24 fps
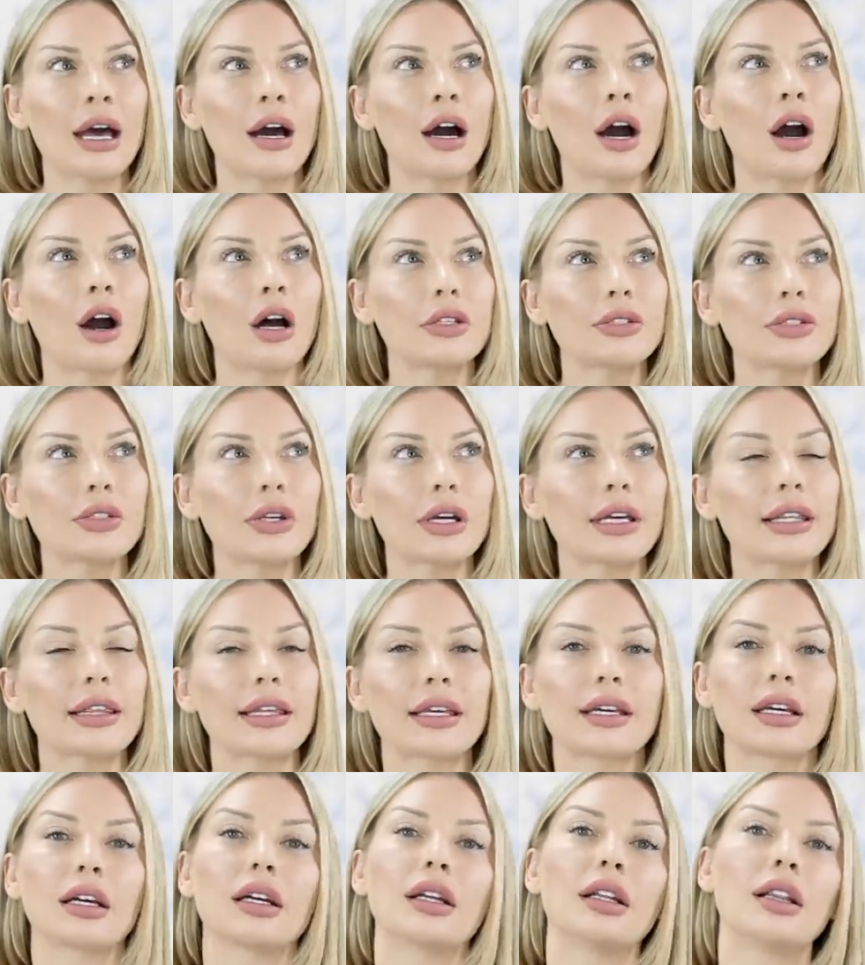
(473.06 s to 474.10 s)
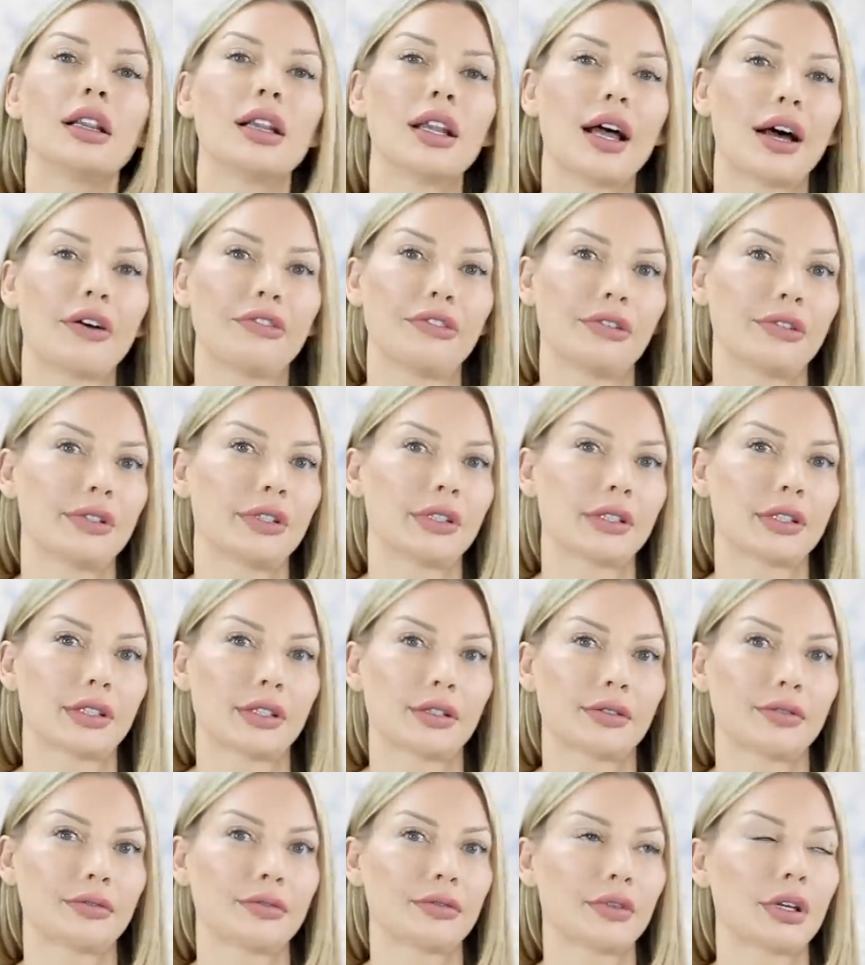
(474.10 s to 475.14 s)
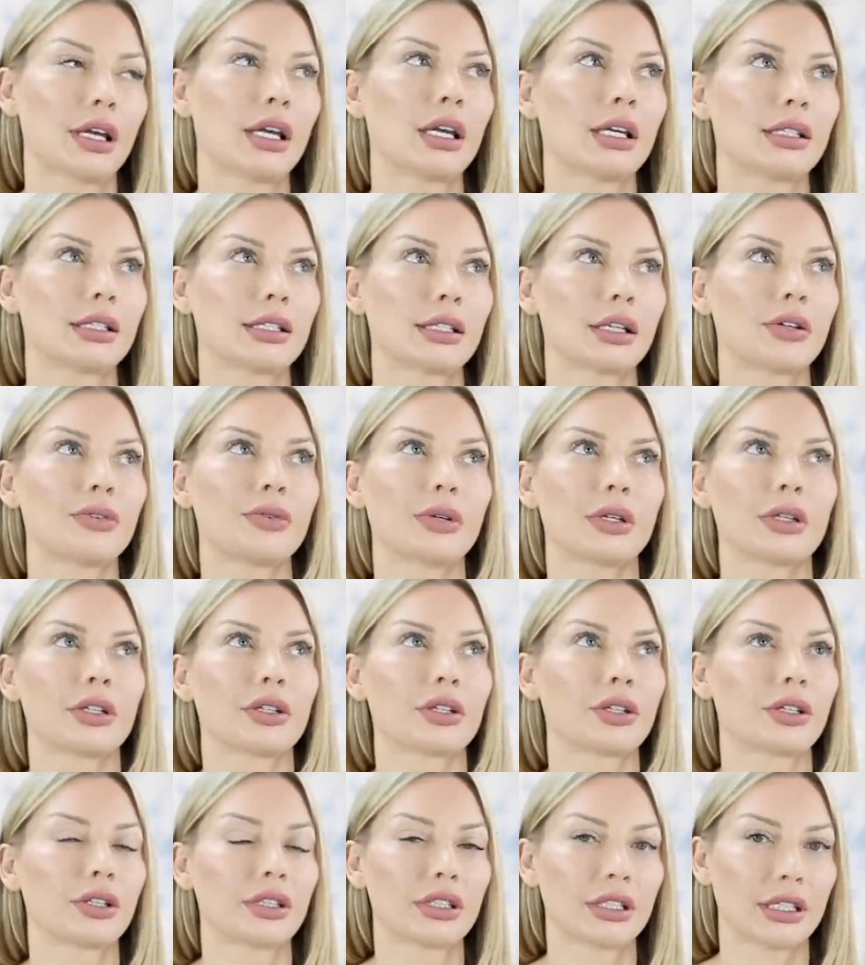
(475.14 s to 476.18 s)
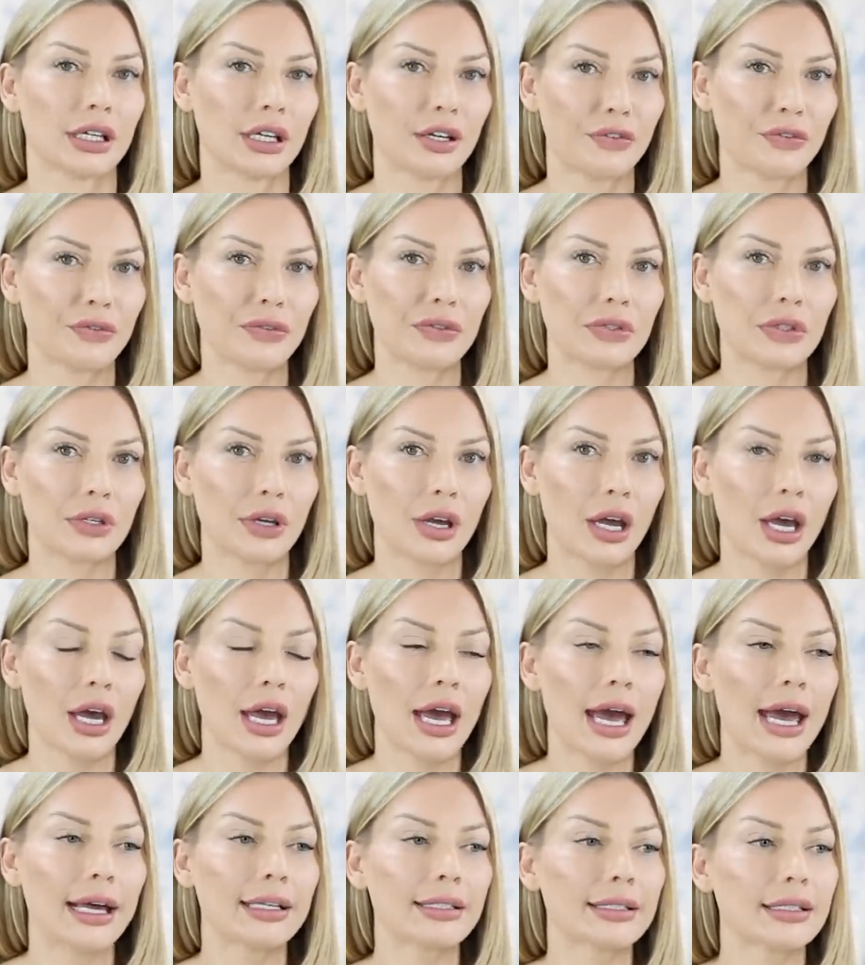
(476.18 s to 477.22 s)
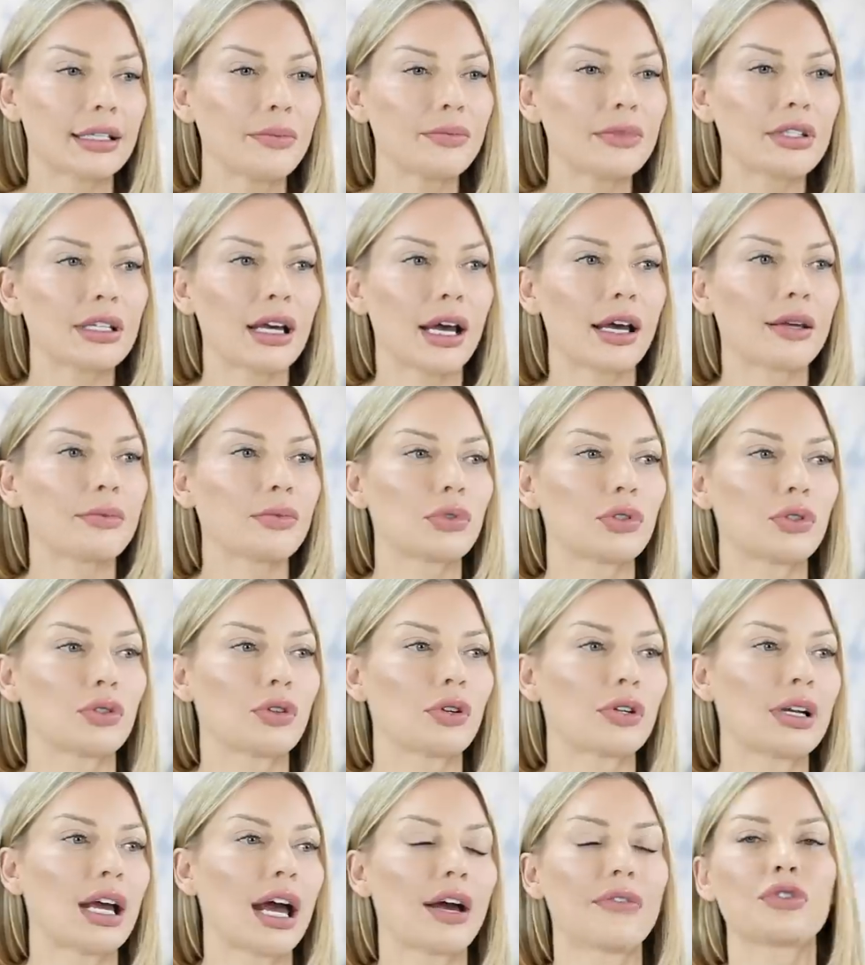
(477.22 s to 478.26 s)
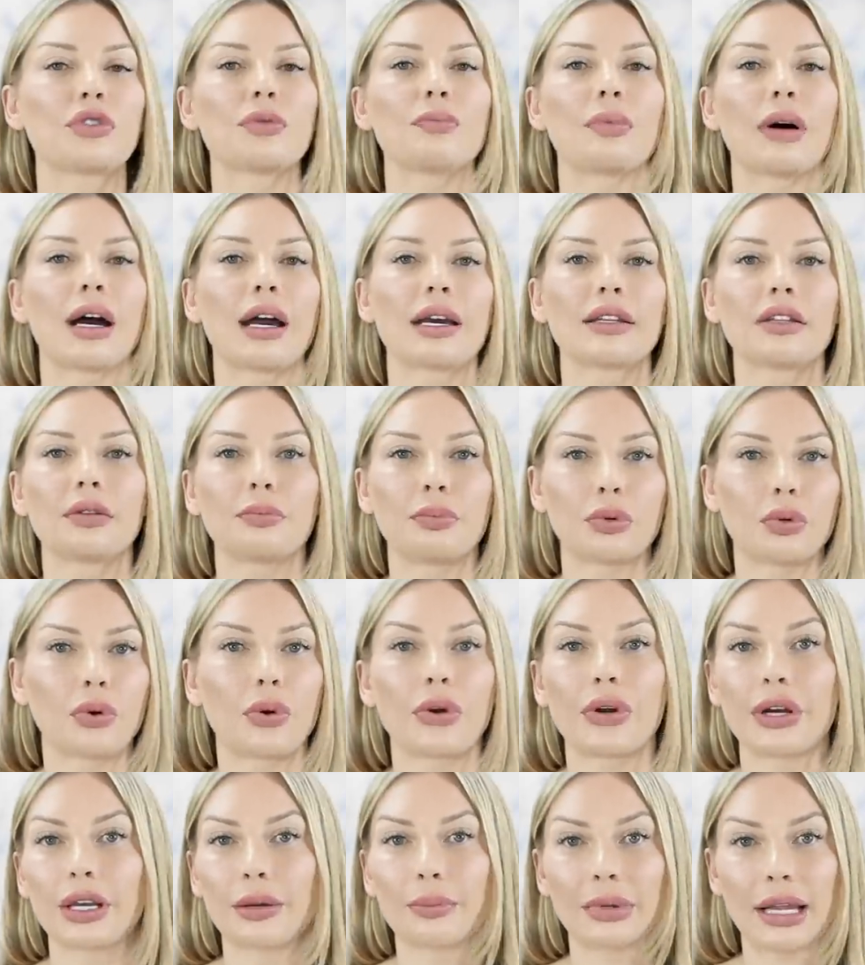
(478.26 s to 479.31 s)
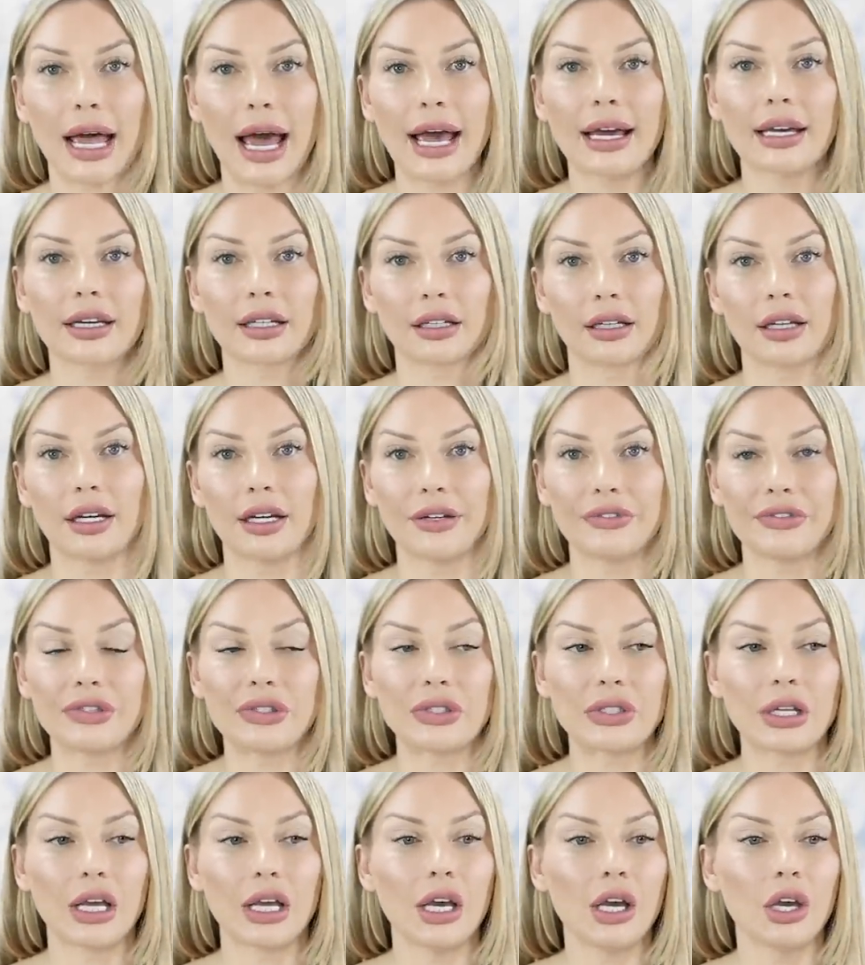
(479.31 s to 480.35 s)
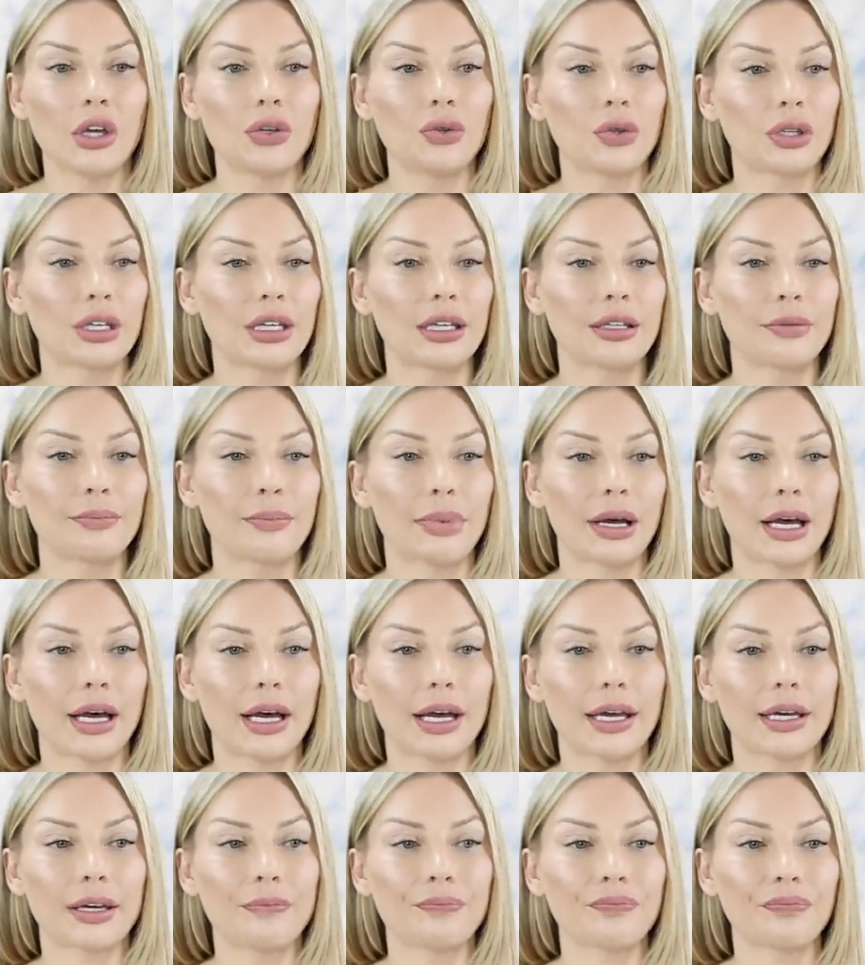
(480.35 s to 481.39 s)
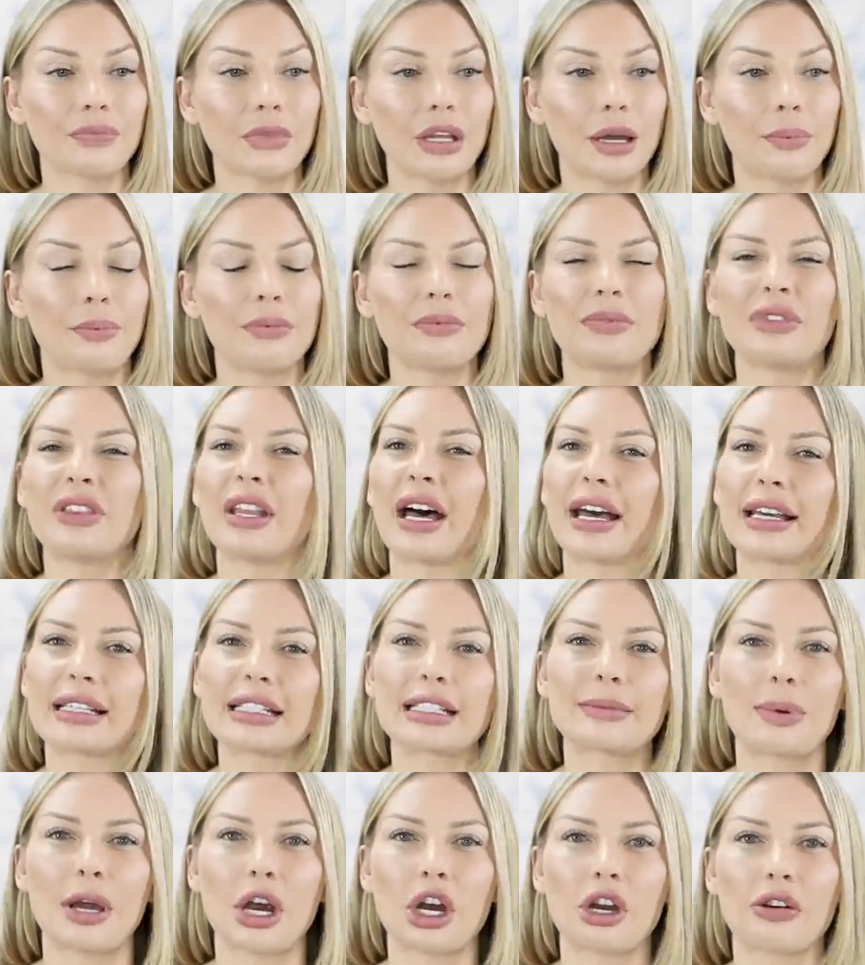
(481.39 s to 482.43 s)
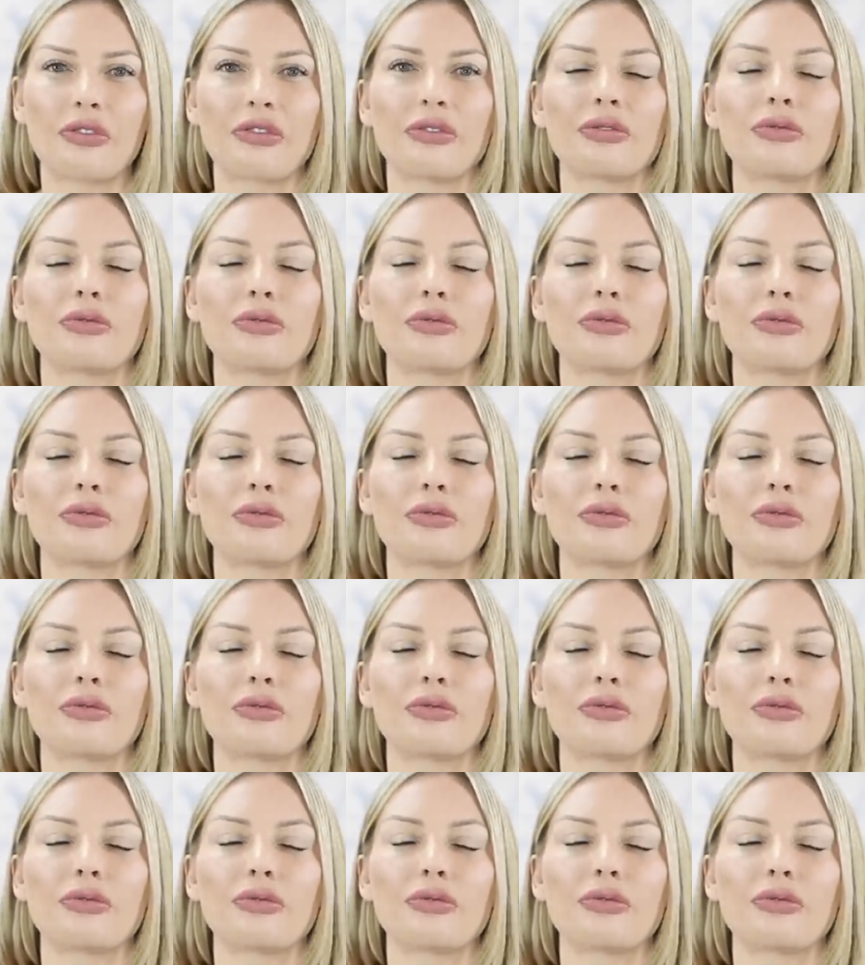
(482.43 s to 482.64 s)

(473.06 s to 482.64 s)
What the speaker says: Also, I think gloves is a really good gift. And sometimes you don't have to buy the boring black gloves. You can buy a nice pair of